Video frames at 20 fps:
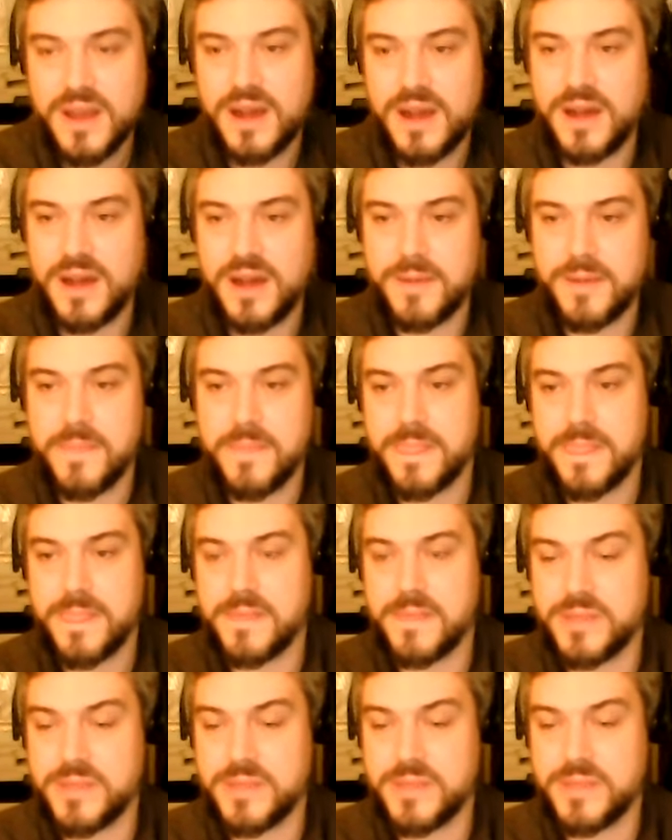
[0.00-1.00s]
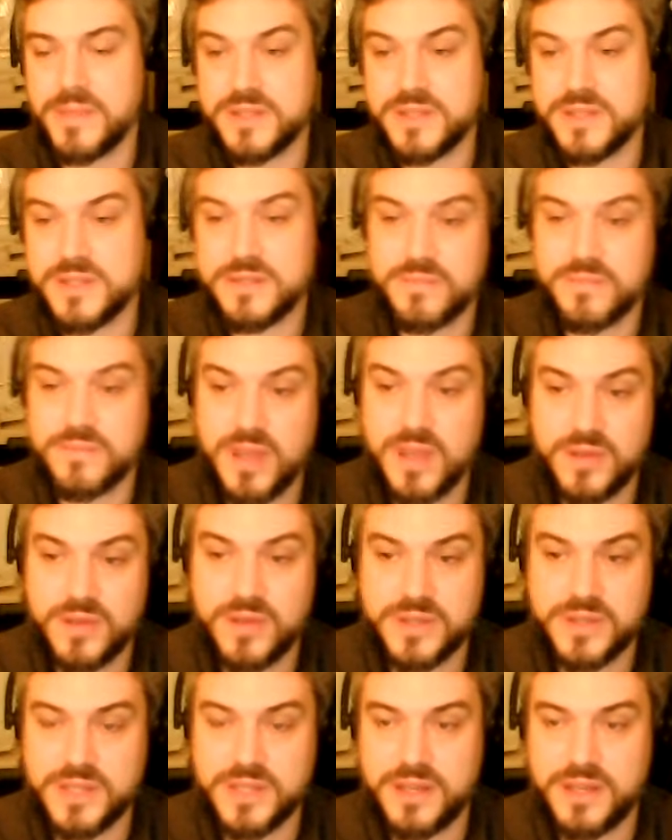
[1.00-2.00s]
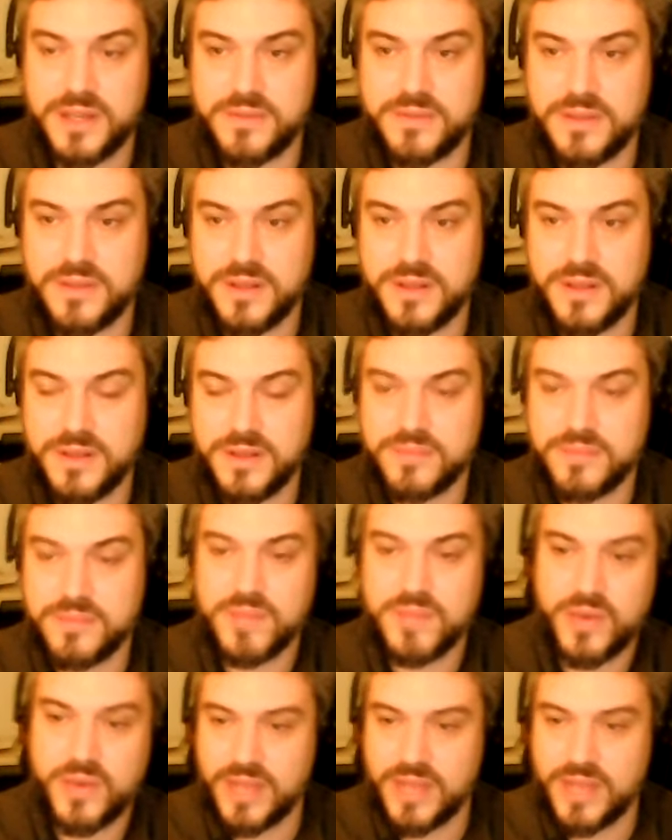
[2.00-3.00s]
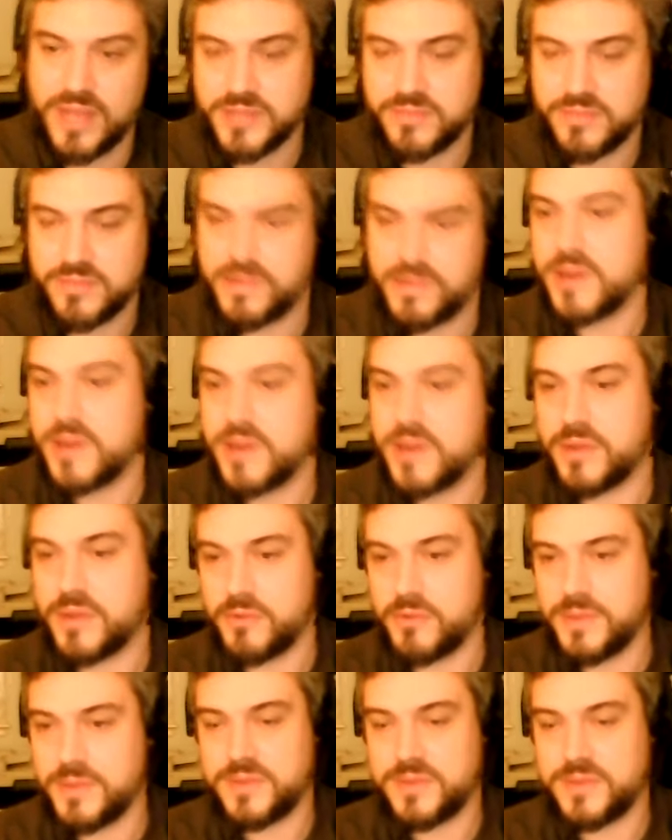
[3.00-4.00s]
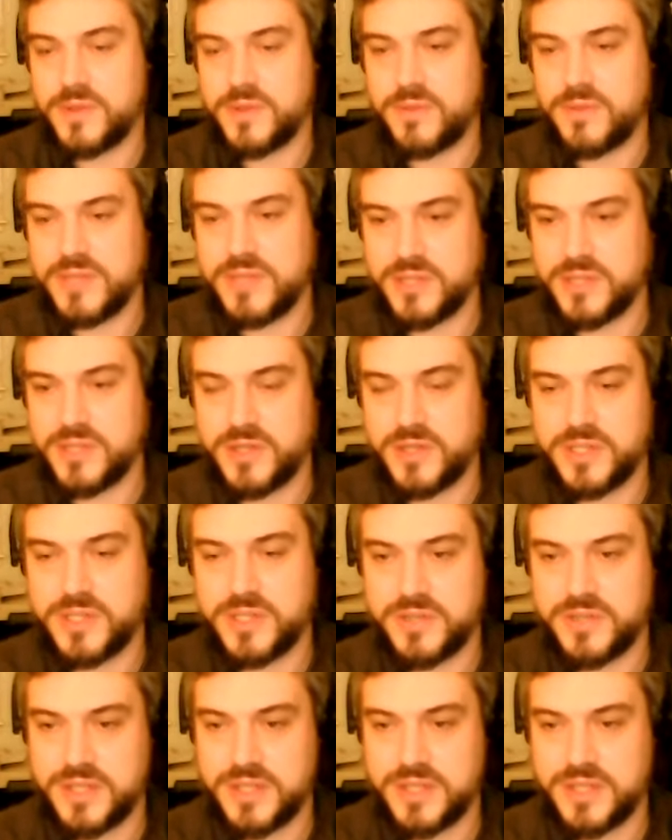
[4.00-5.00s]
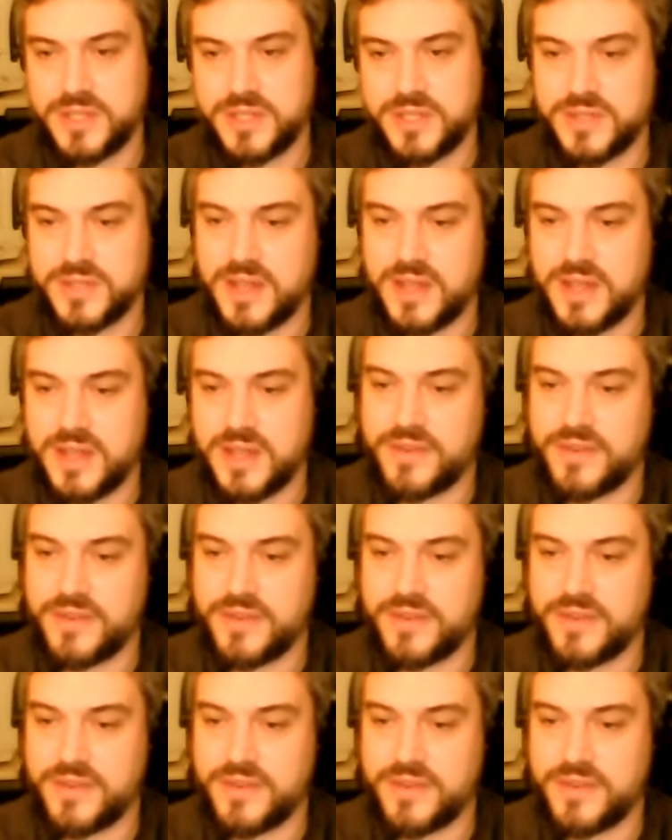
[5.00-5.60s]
But there's a as part of the group that was doing the research, there's kind of